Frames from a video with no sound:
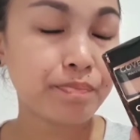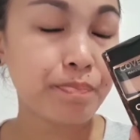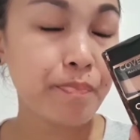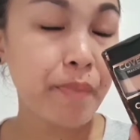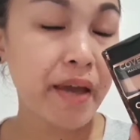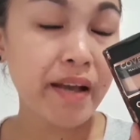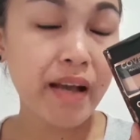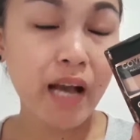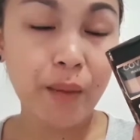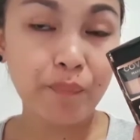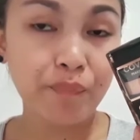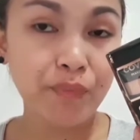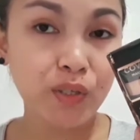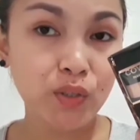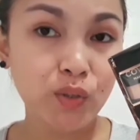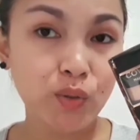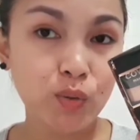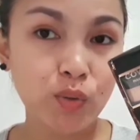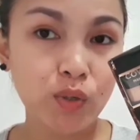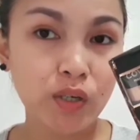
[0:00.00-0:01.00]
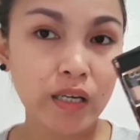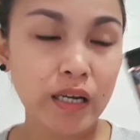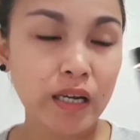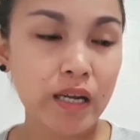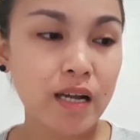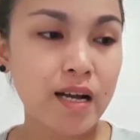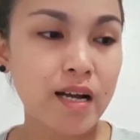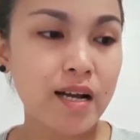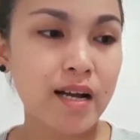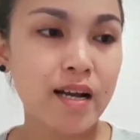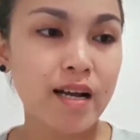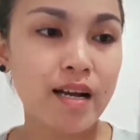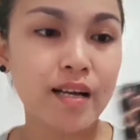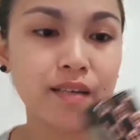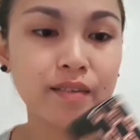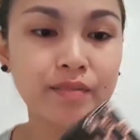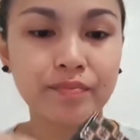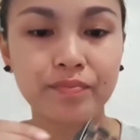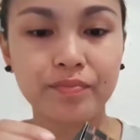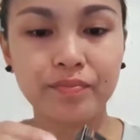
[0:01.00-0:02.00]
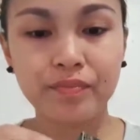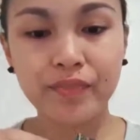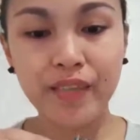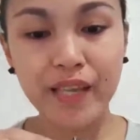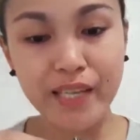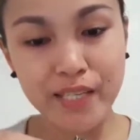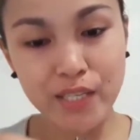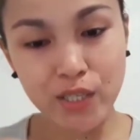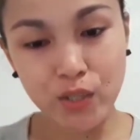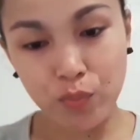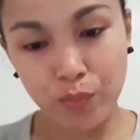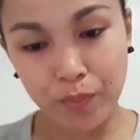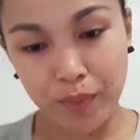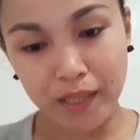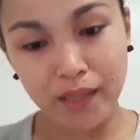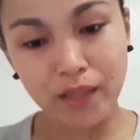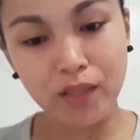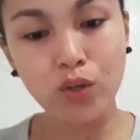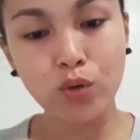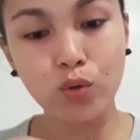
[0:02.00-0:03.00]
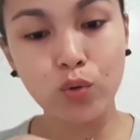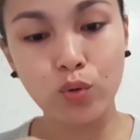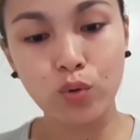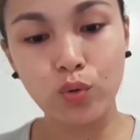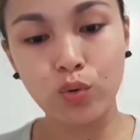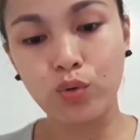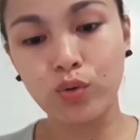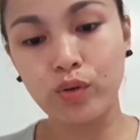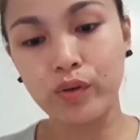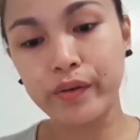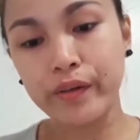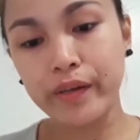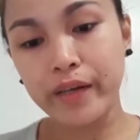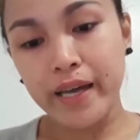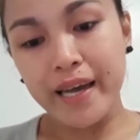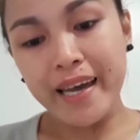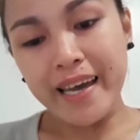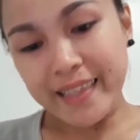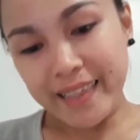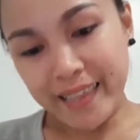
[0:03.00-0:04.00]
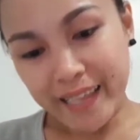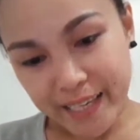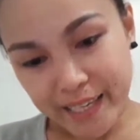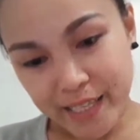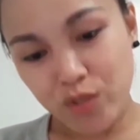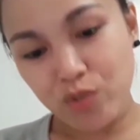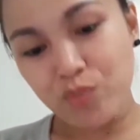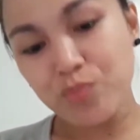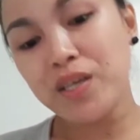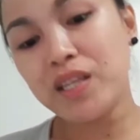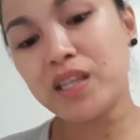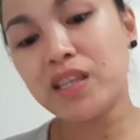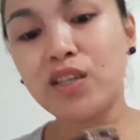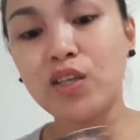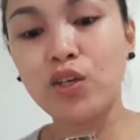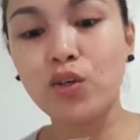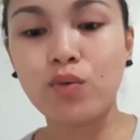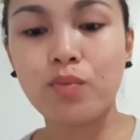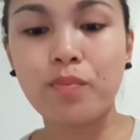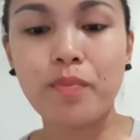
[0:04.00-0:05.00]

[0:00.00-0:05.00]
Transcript: makeup na to. Kaya nice to meet you. Nice to meet you,